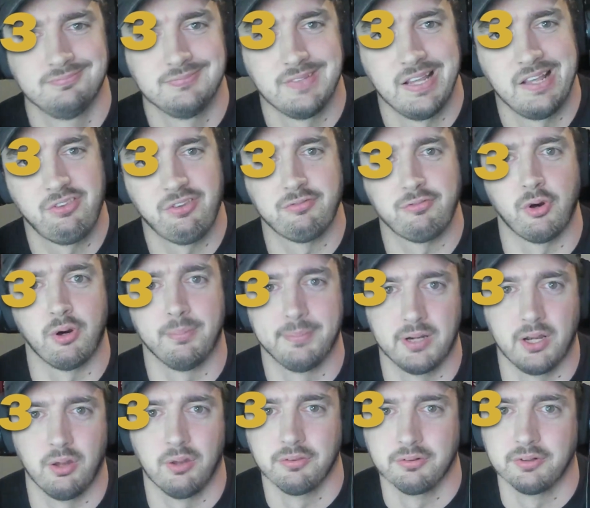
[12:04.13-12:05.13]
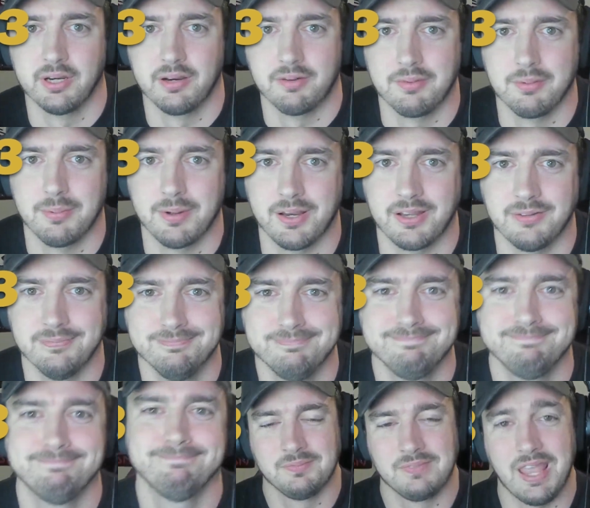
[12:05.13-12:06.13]
It's a 4.03, everybody.
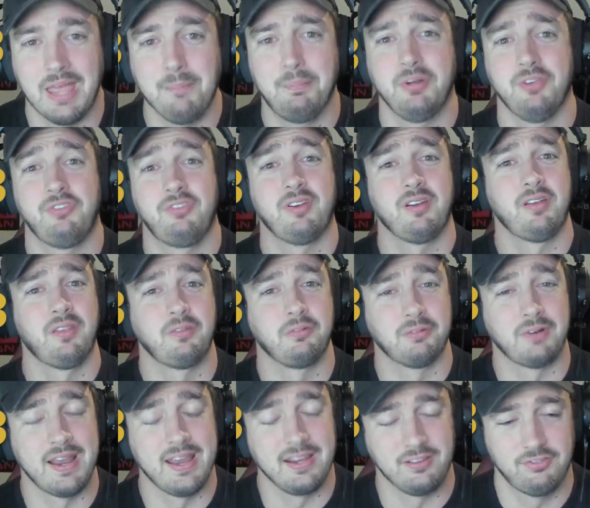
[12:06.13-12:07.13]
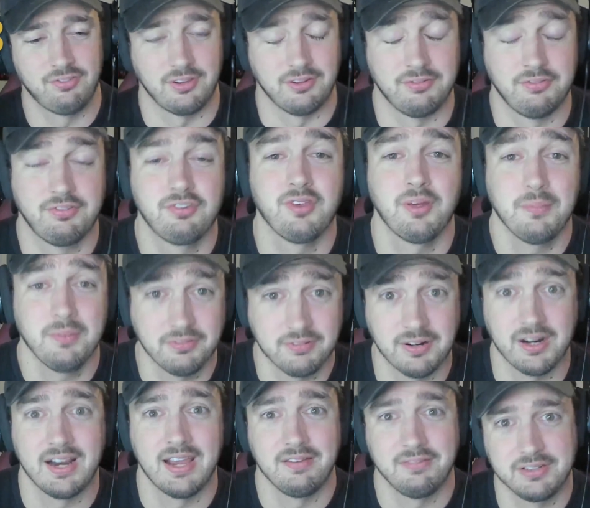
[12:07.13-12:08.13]
That puts it on the ranks of some of
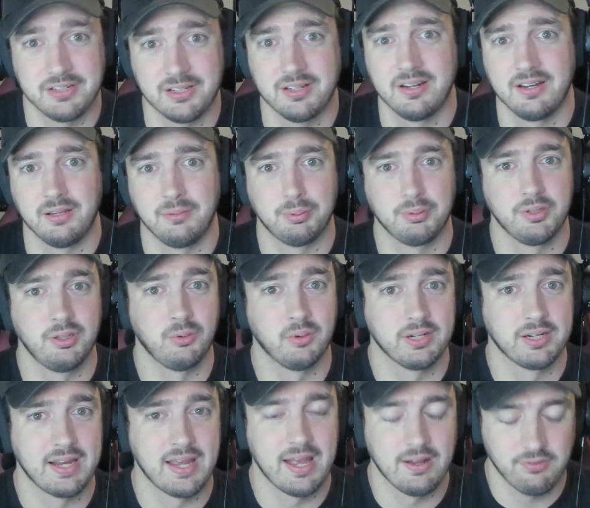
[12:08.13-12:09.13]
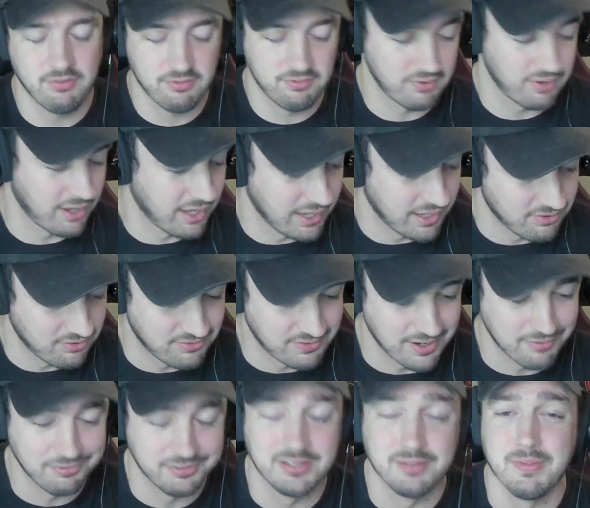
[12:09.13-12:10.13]
our heavier hitting pre-workouts. It's
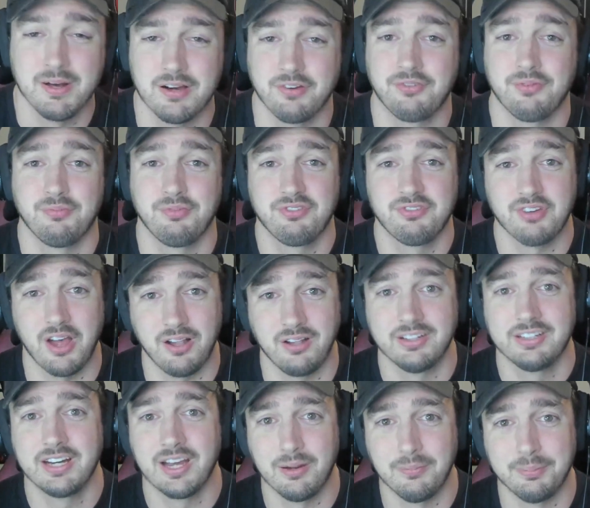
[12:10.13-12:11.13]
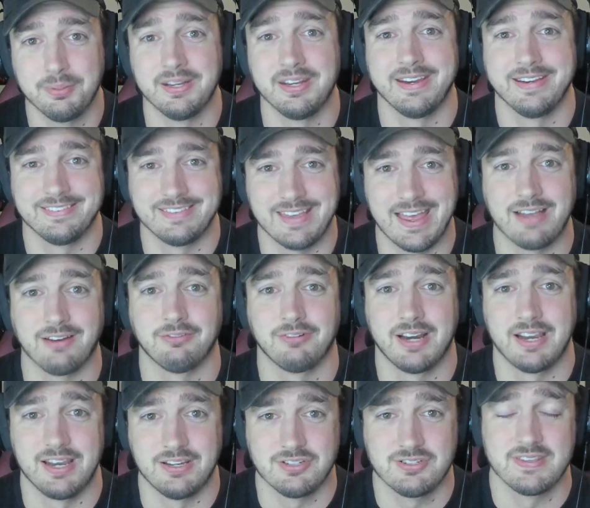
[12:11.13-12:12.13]
definitely among some solid company at that
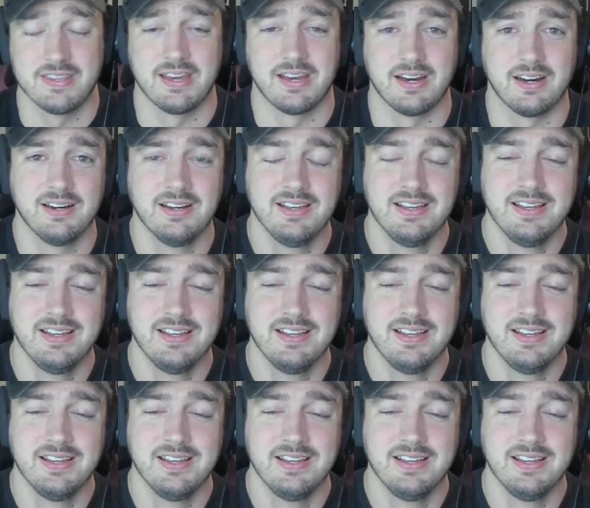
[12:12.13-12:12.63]
range there.